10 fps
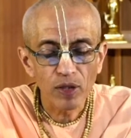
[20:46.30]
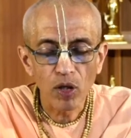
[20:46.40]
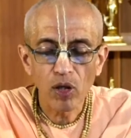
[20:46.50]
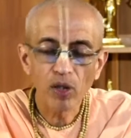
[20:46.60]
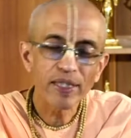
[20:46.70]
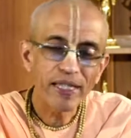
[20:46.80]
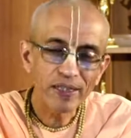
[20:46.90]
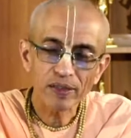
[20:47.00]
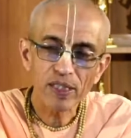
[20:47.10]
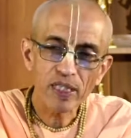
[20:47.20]
All the
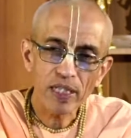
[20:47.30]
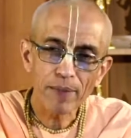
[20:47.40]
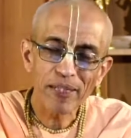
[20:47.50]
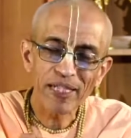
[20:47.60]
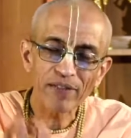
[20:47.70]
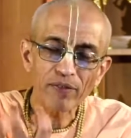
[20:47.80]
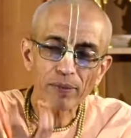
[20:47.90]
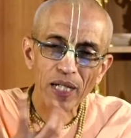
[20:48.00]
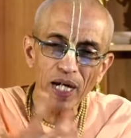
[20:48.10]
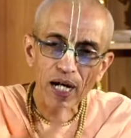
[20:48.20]
energies are emanating from
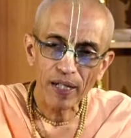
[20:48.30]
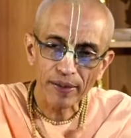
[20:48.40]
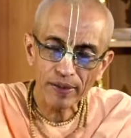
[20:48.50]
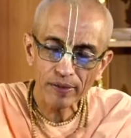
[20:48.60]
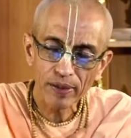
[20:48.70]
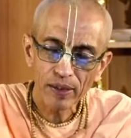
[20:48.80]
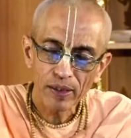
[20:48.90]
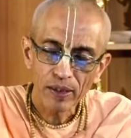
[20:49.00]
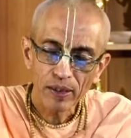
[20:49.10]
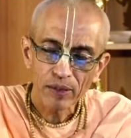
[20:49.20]
the heart,
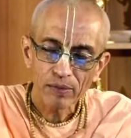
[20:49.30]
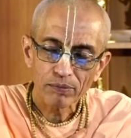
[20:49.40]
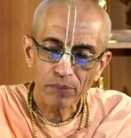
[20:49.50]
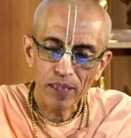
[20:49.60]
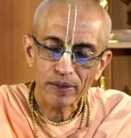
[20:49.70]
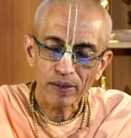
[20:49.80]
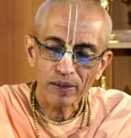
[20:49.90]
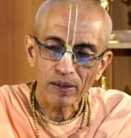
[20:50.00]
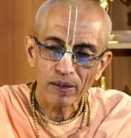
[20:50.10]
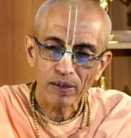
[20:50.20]
but
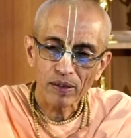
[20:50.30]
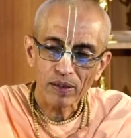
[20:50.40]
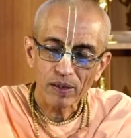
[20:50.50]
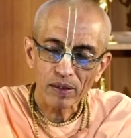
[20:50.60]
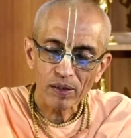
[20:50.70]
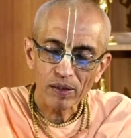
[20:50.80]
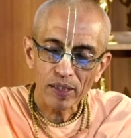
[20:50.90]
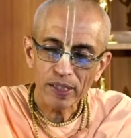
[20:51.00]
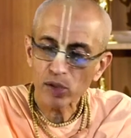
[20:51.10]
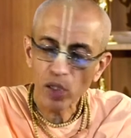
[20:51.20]

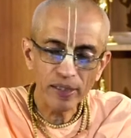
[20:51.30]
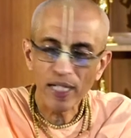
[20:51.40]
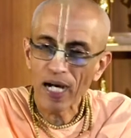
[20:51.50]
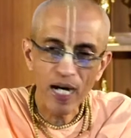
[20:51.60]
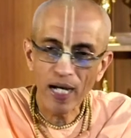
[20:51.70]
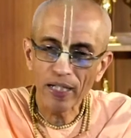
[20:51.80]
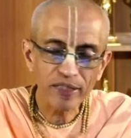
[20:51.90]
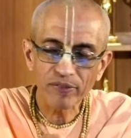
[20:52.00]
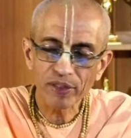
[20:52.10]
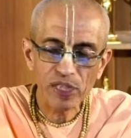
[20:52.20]
it is not the
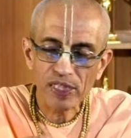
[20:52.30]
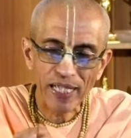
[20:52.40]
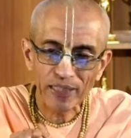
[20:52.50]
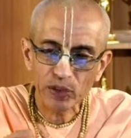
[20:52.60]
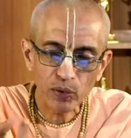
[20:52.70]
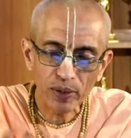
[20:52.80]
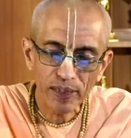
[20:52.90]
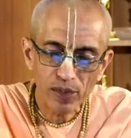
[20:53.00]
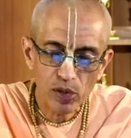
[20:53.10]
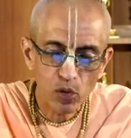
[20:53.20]
heart which is actually
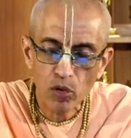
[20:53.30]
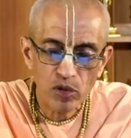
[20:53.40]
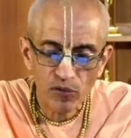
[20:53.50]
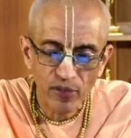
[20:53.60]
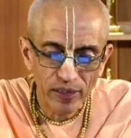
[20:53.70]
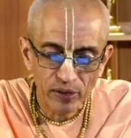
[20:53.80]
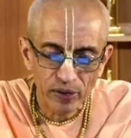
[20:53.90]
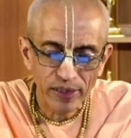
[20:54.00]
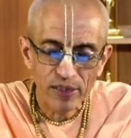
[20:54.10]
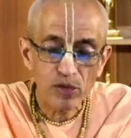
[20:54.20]
the source of
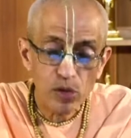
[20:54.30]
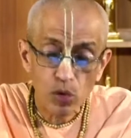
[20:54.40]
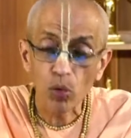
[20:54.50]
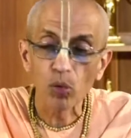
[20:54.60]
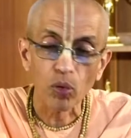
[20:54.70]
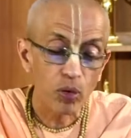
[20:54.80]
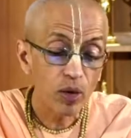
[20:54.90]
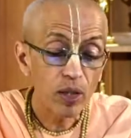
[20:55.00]
energy, it is the soul.